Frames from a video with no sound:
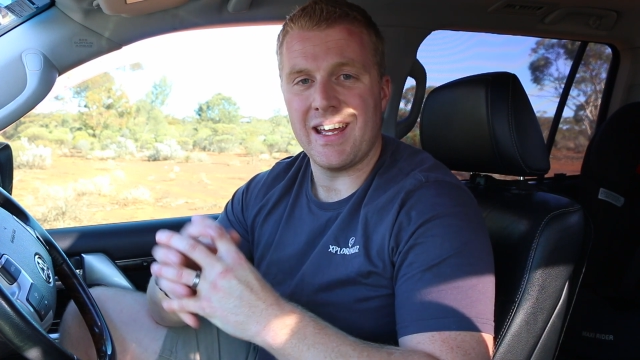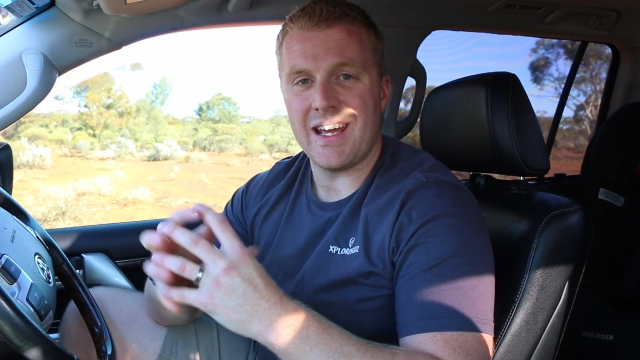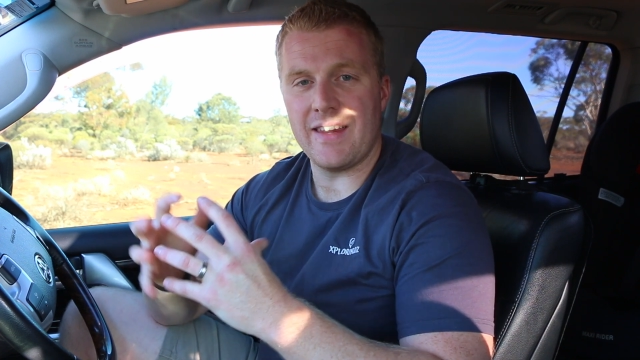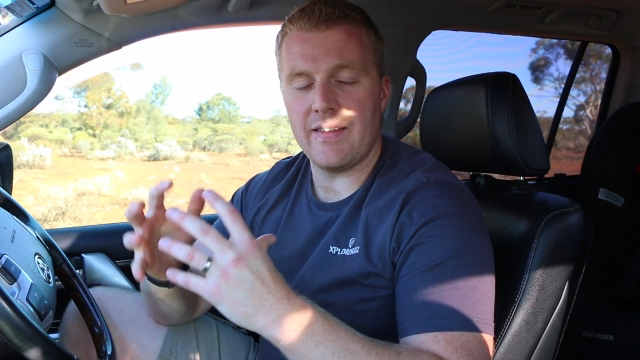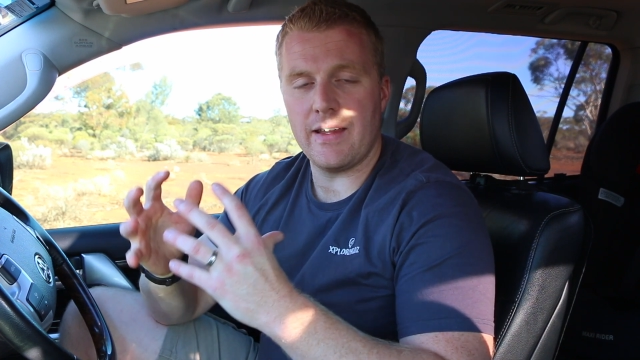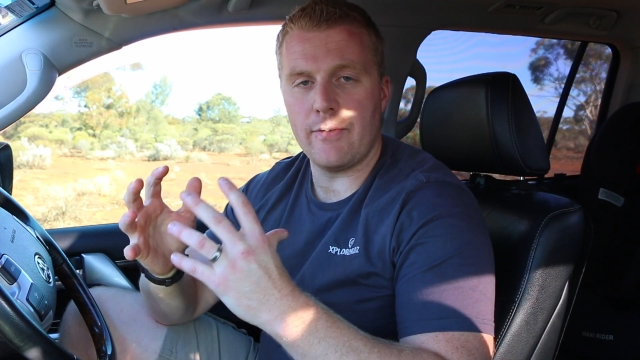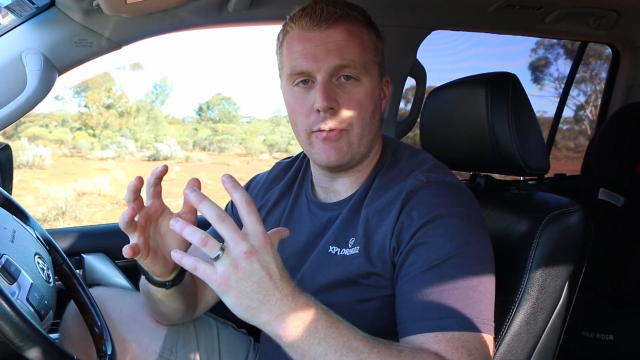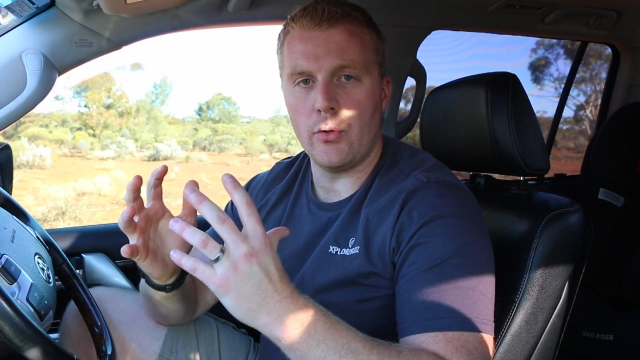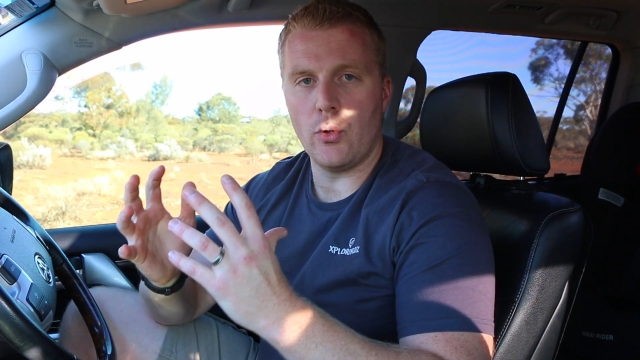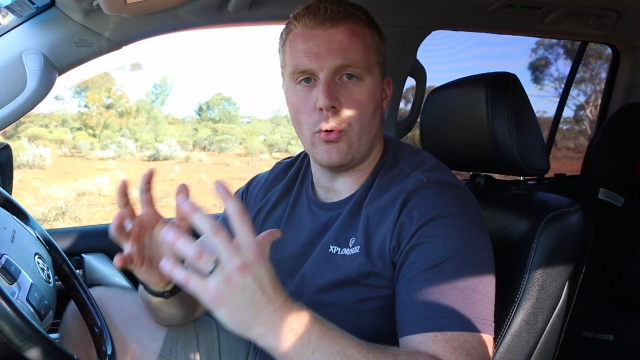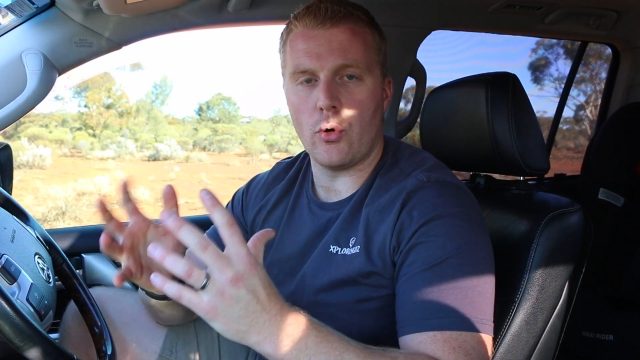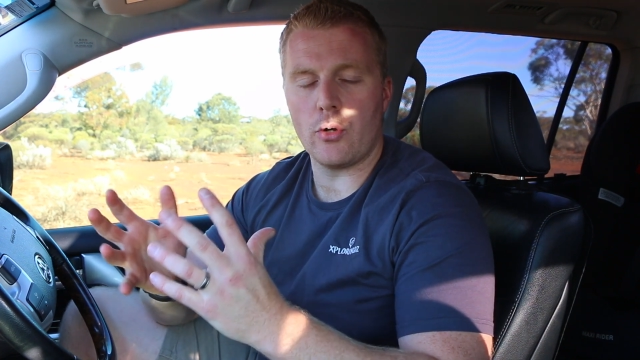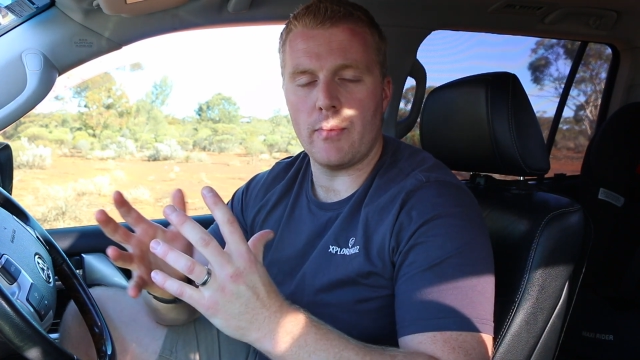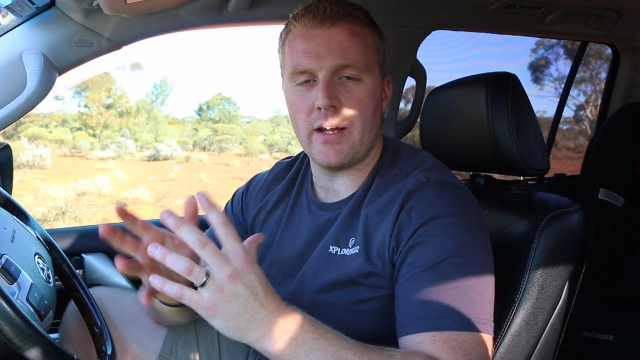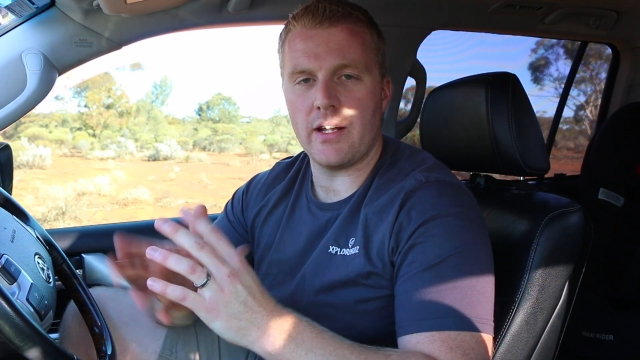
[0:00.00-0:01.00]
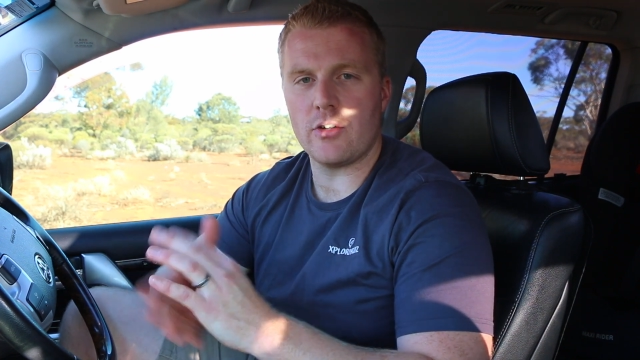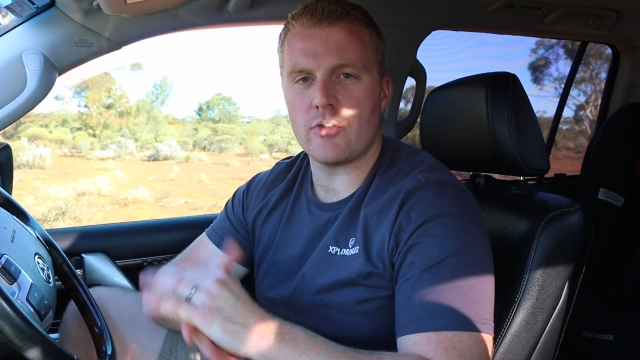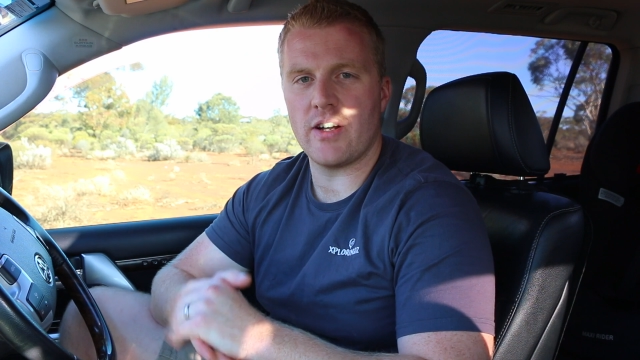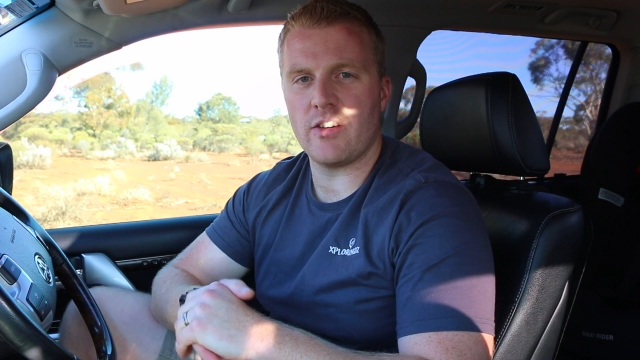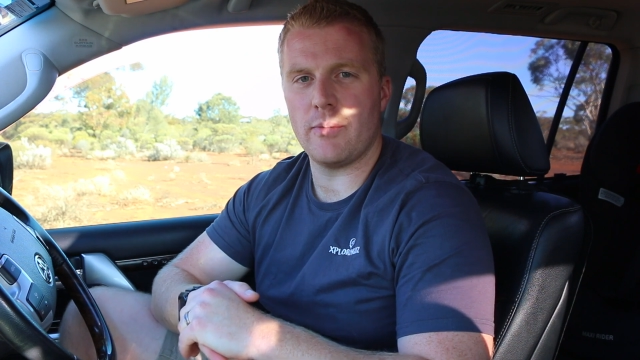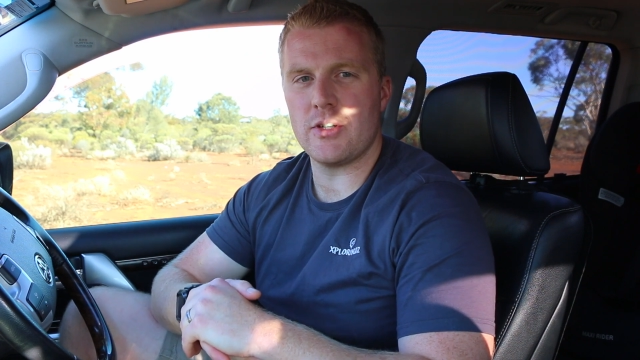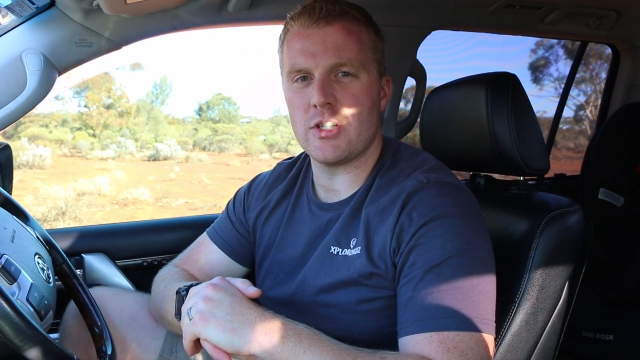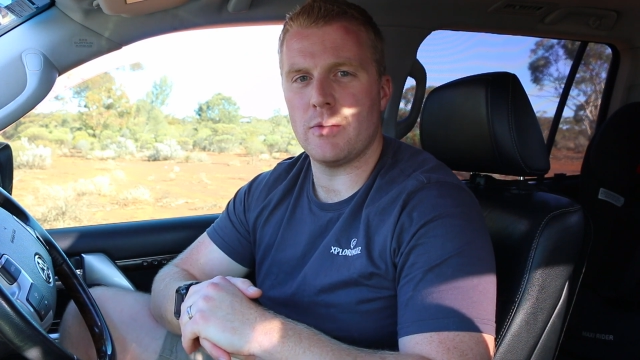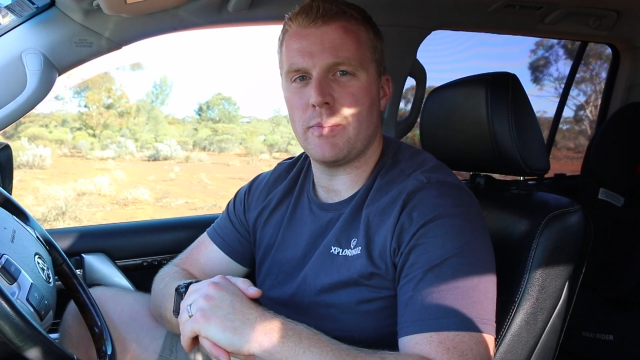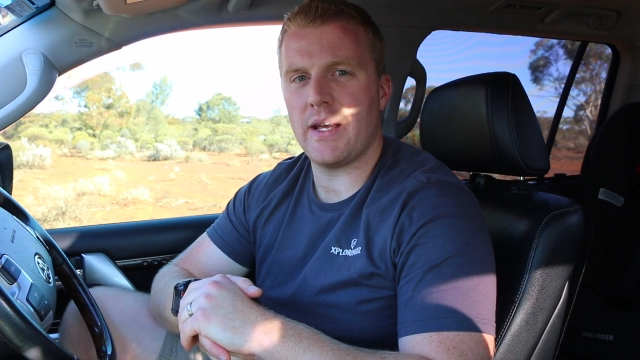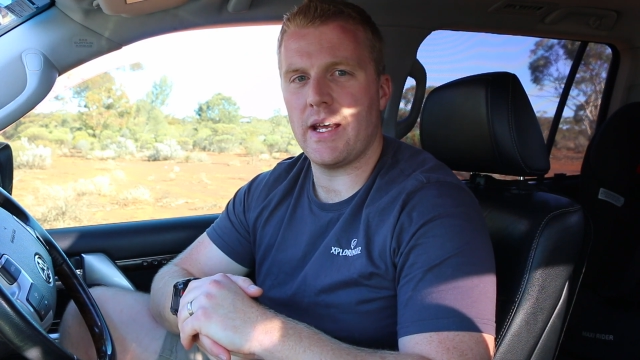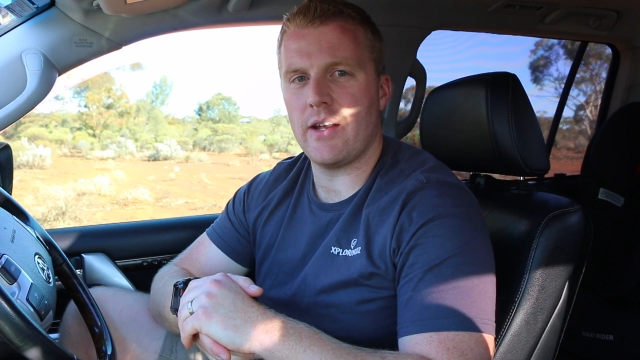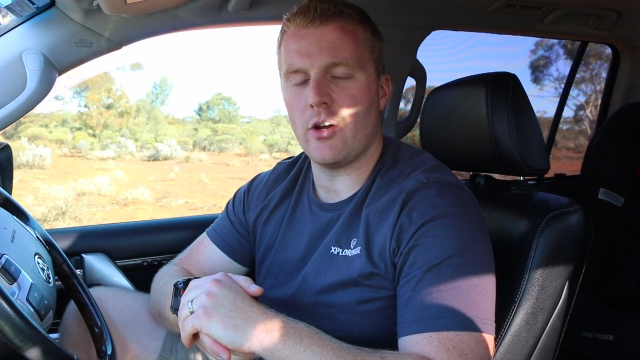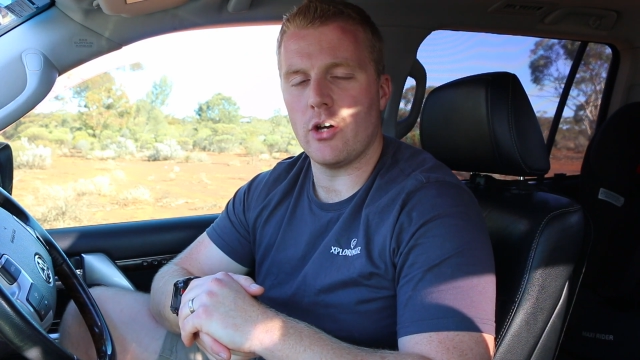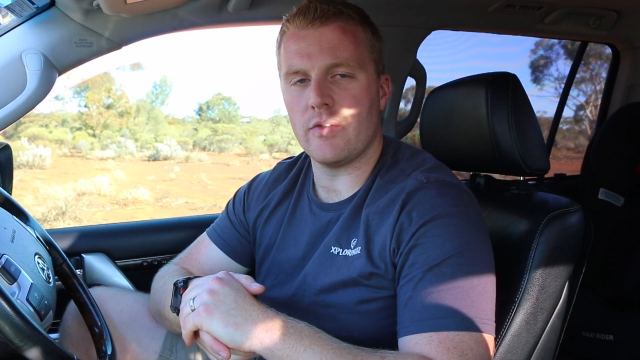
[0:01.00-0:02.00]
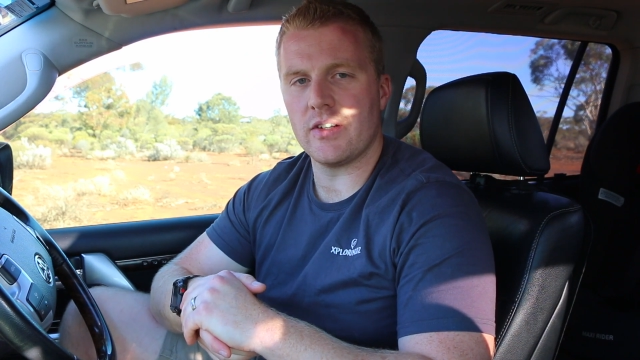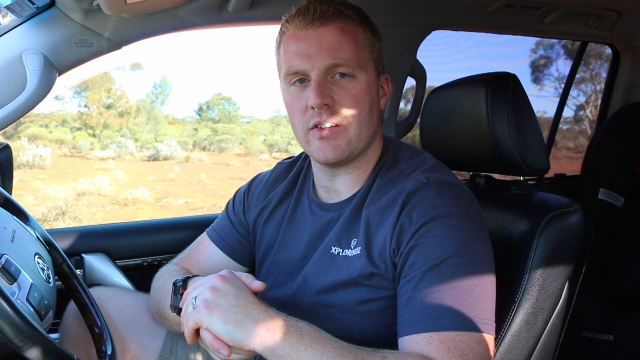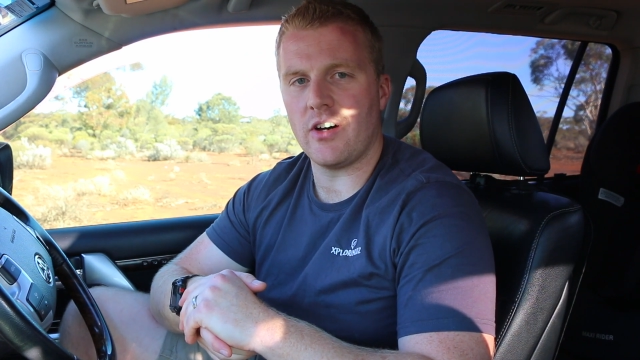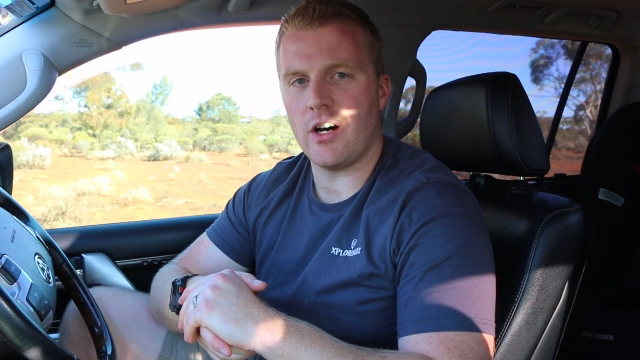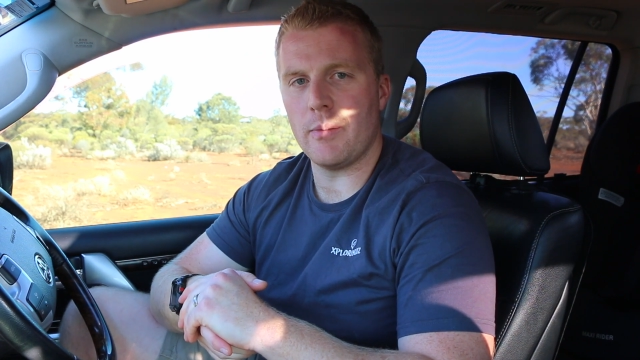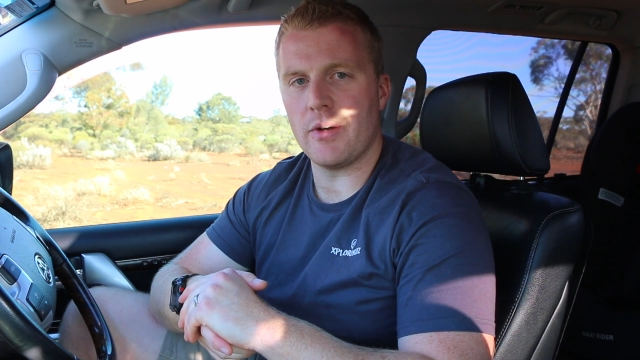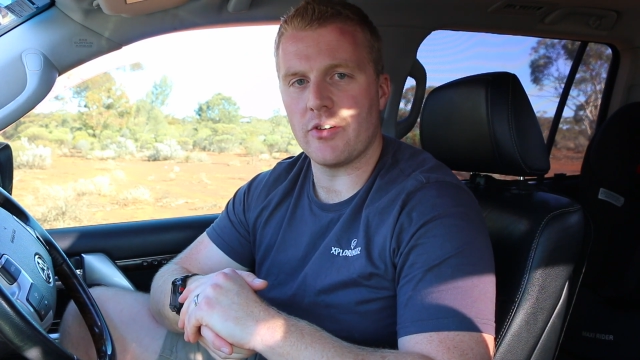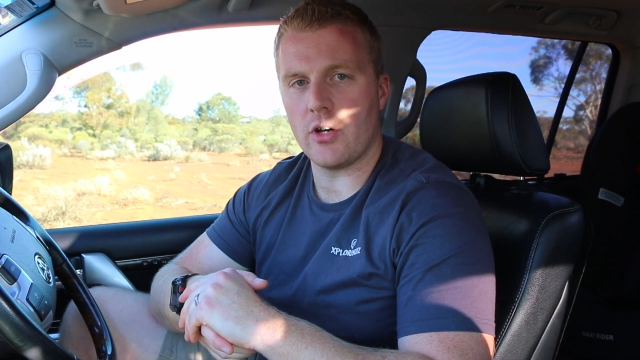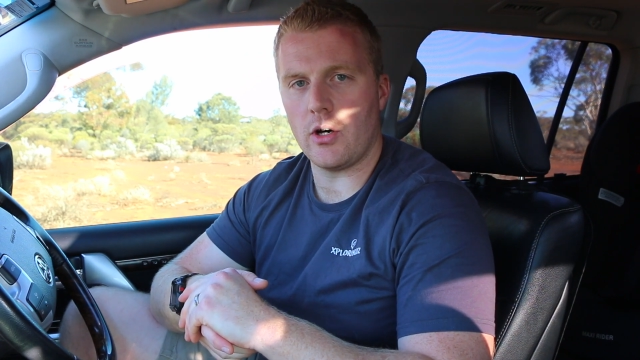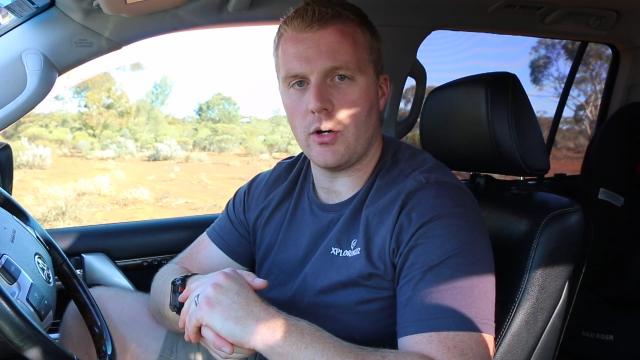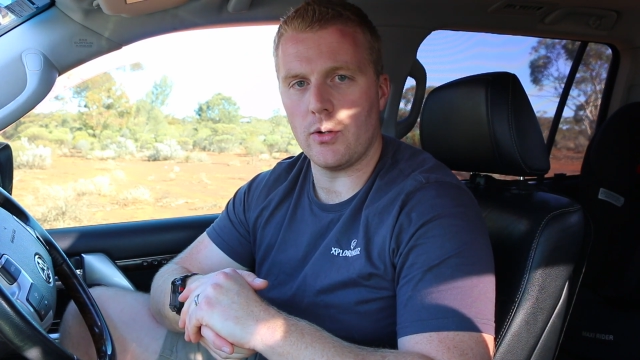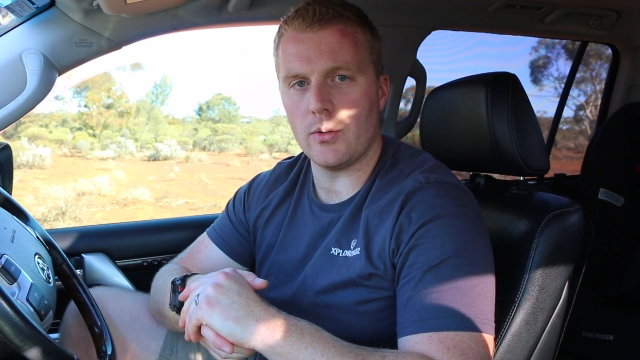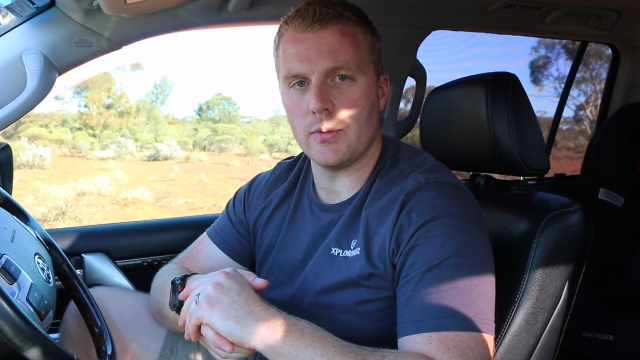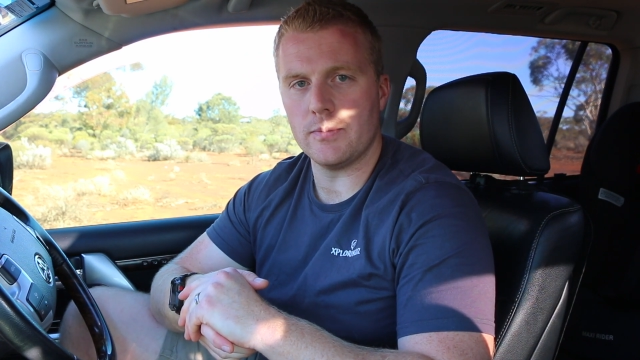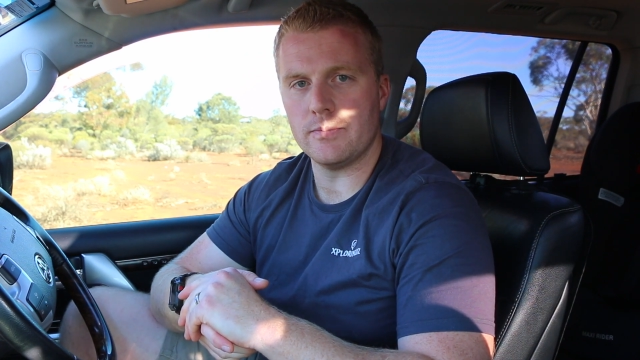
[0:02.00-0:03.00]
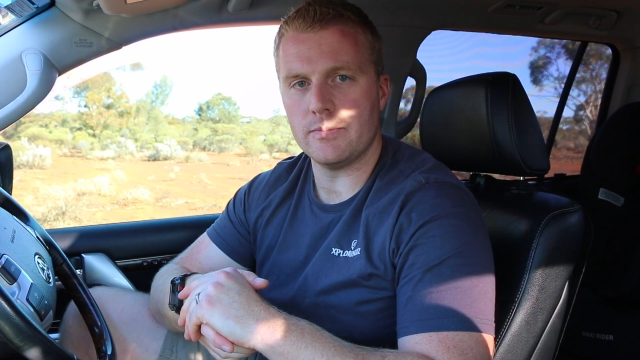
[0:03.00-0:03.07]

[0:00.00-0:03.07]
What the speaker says: and therefore the automatic transmission pan over time as a whole.